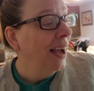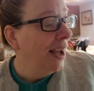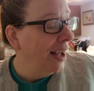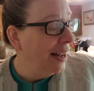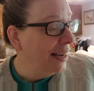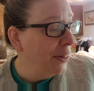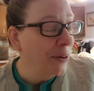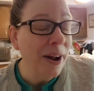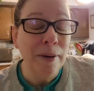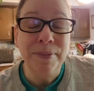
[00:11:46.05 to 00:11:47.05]
Uh, another
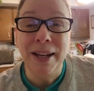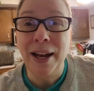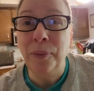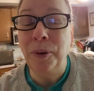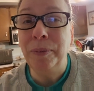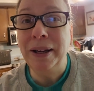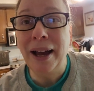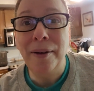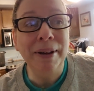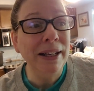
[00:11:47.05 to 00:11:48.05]
update will be
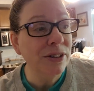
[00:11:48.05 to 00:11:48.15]
coming.